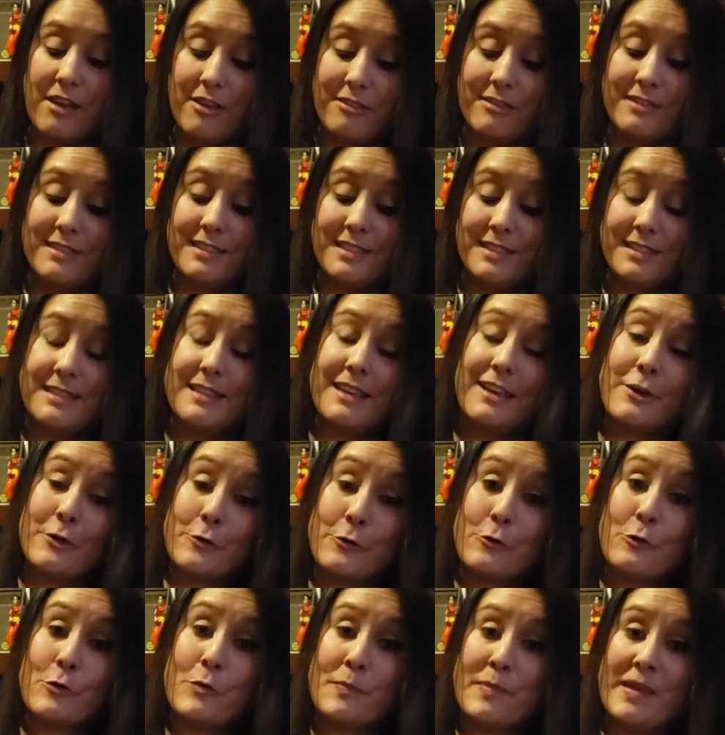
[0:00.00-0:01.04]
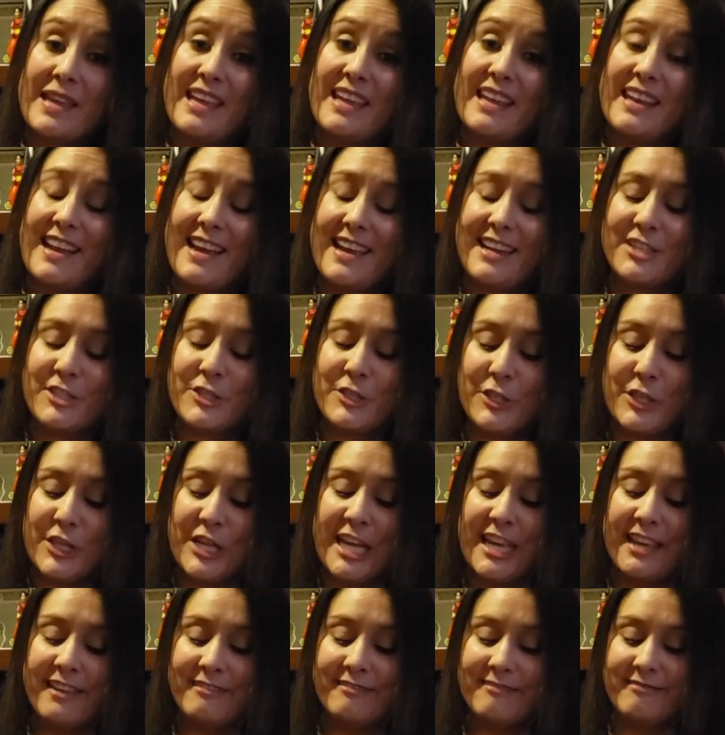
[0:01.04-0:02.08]
This is like a cool pin,
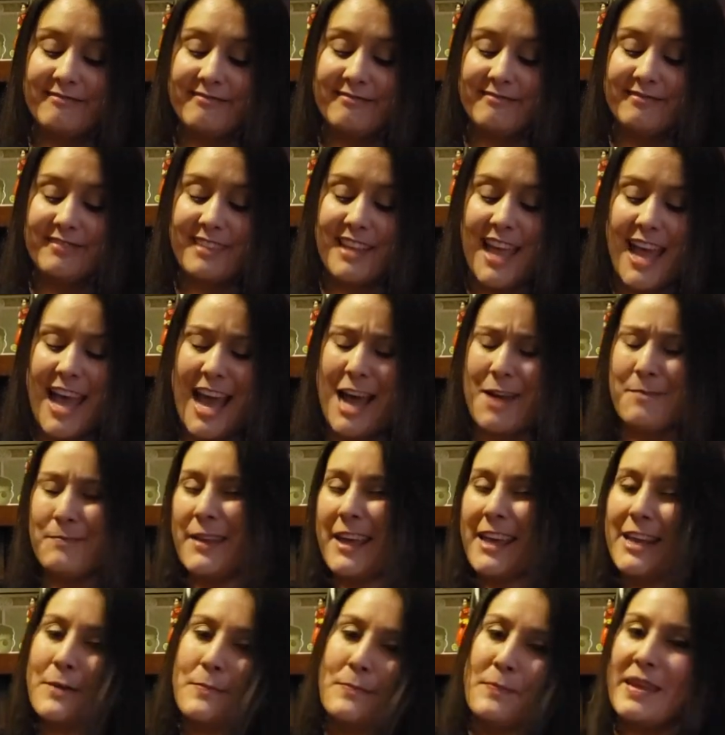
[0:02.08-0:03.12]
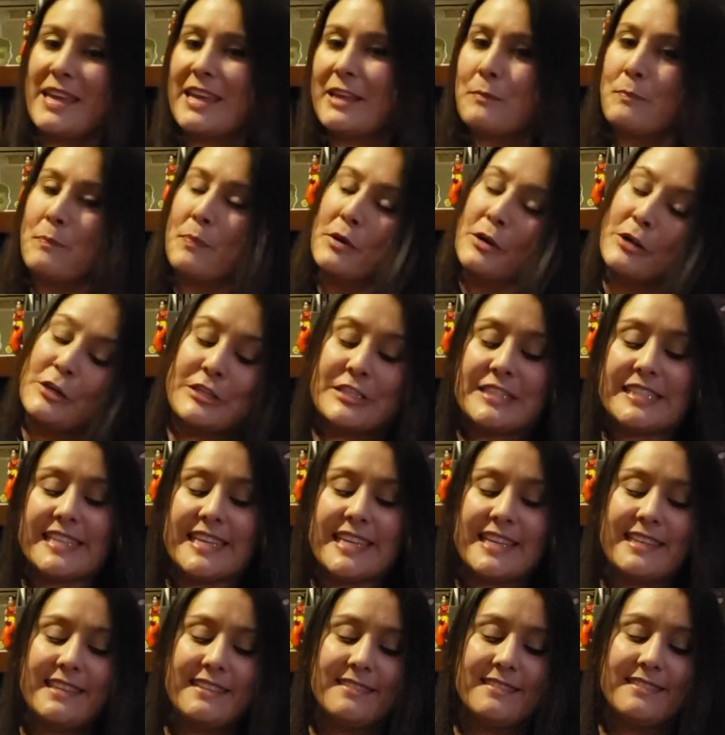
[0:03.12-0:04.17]
actually. I'm not a pin
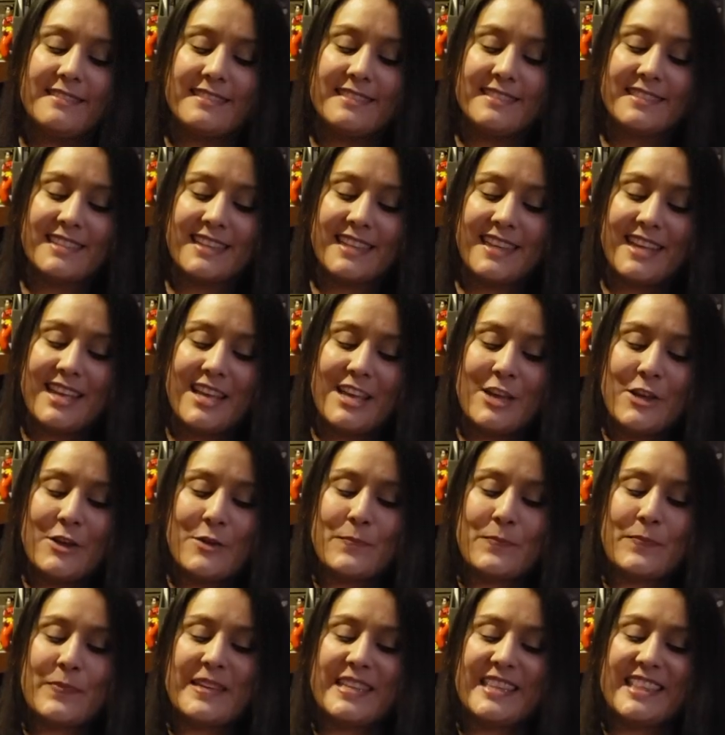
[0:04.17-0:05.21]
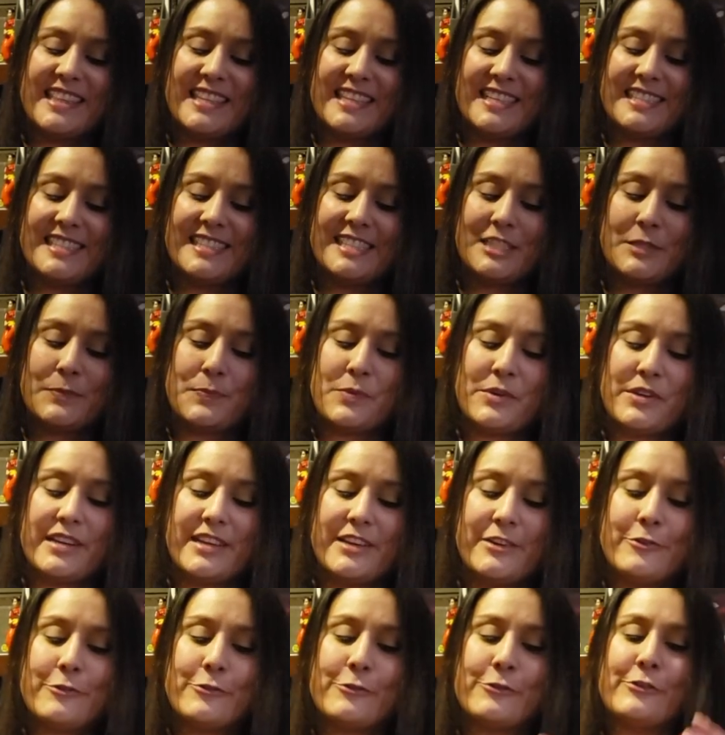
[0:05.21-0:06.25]
person, but this is
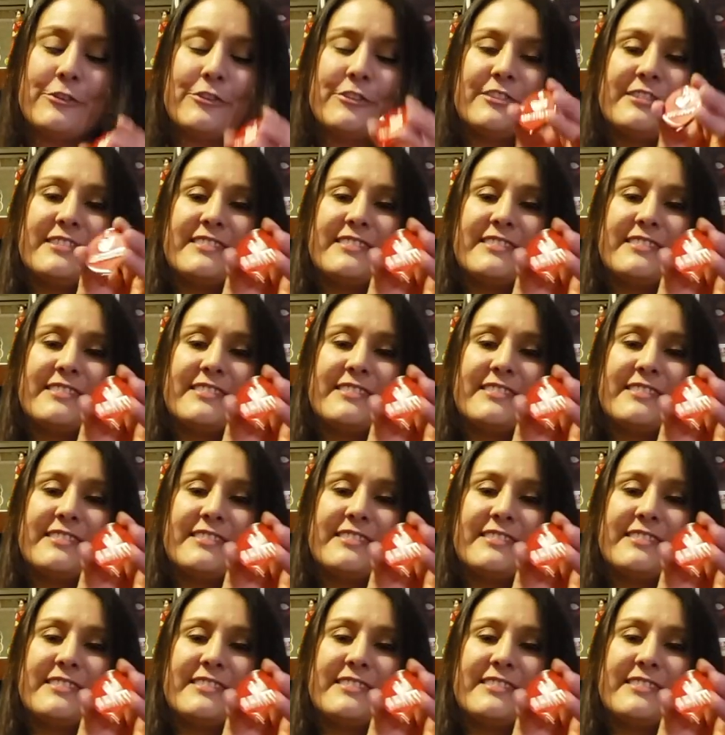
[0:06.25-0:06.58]
pretty cool.